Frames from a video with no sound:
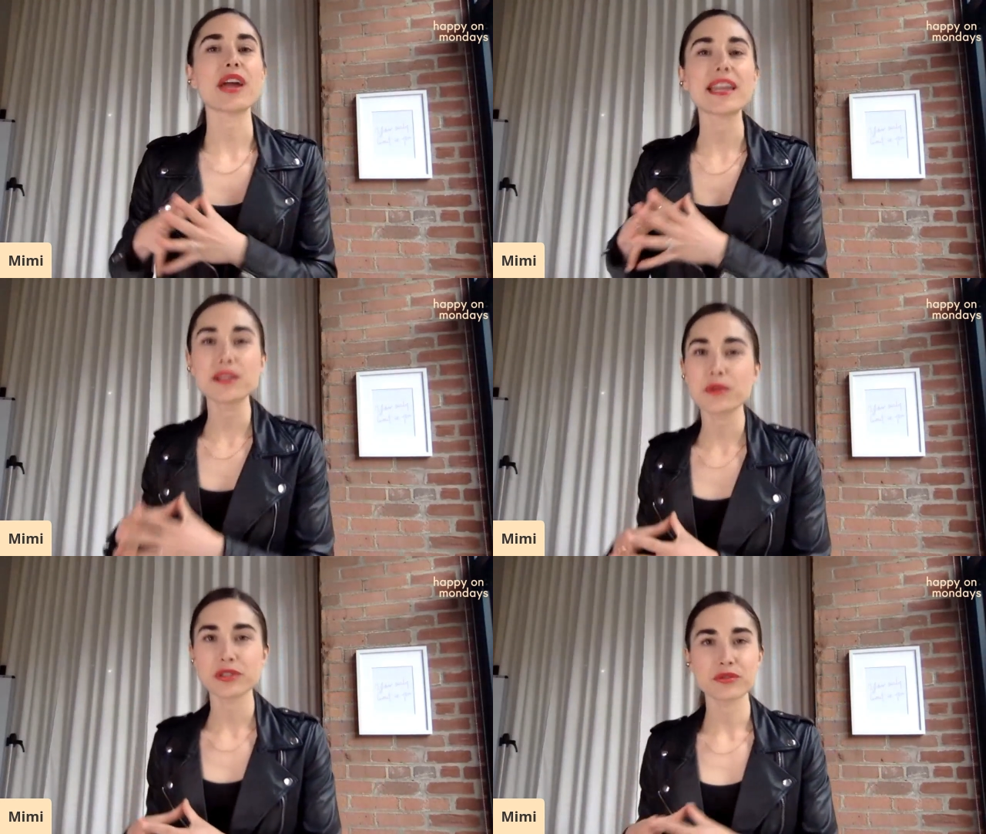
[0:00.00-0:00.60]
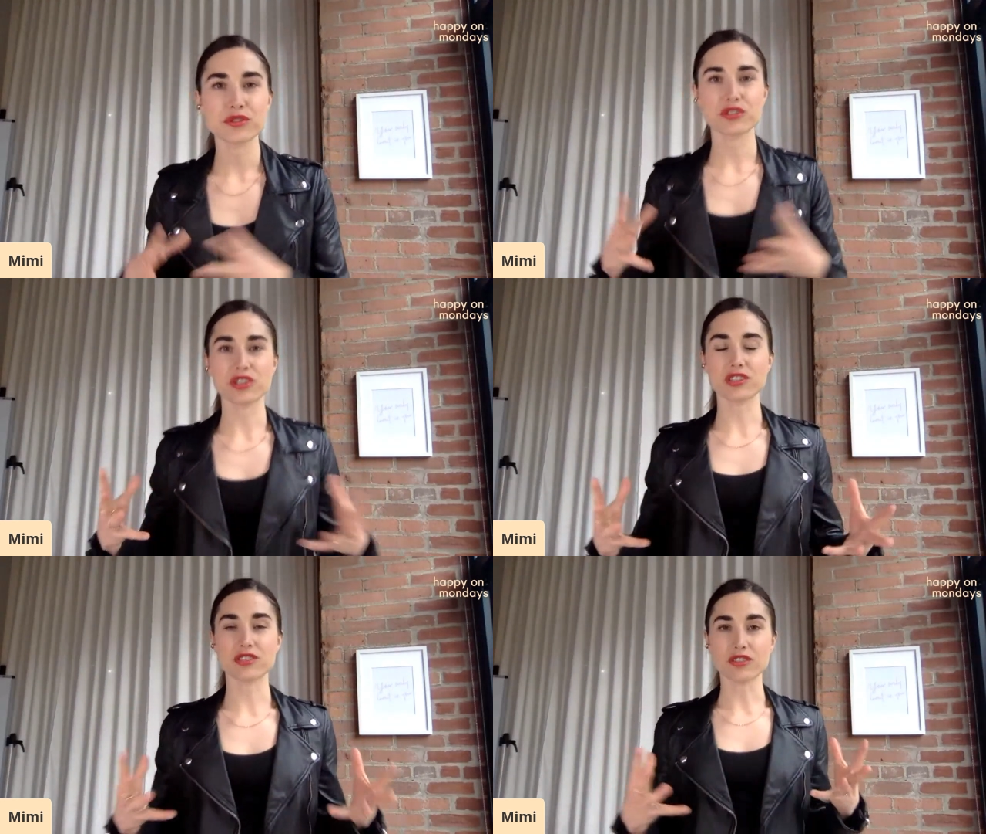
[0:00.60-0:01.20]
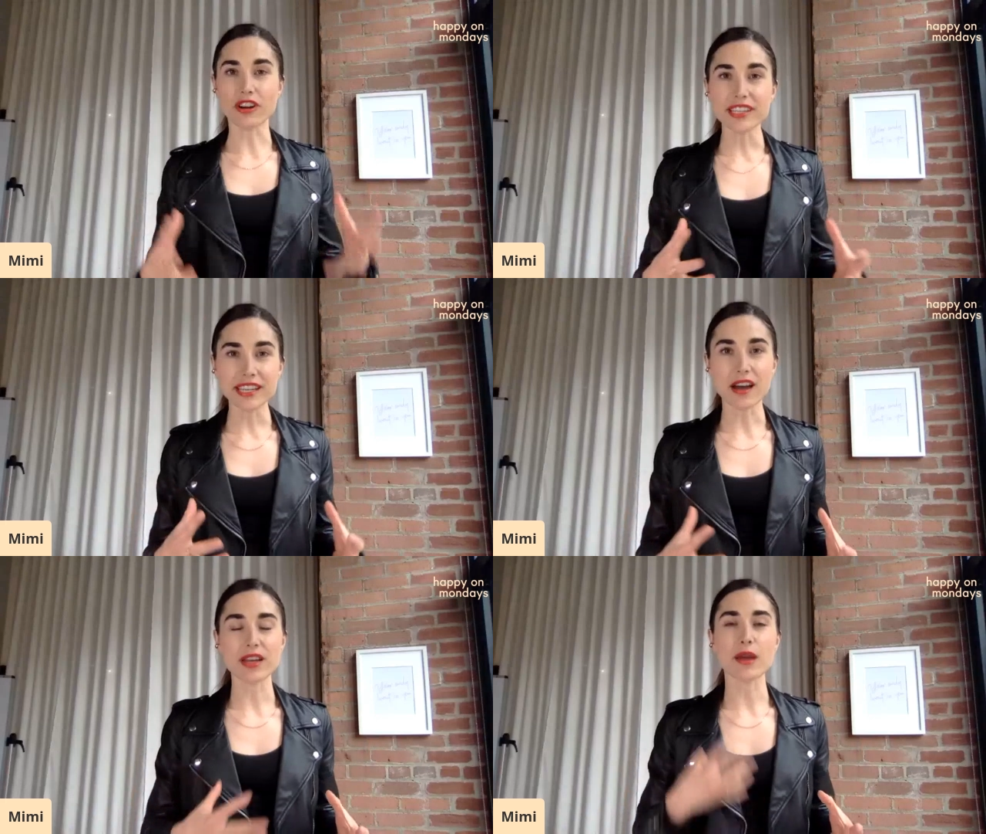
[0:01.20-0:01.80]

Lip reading: anyone who's just starting out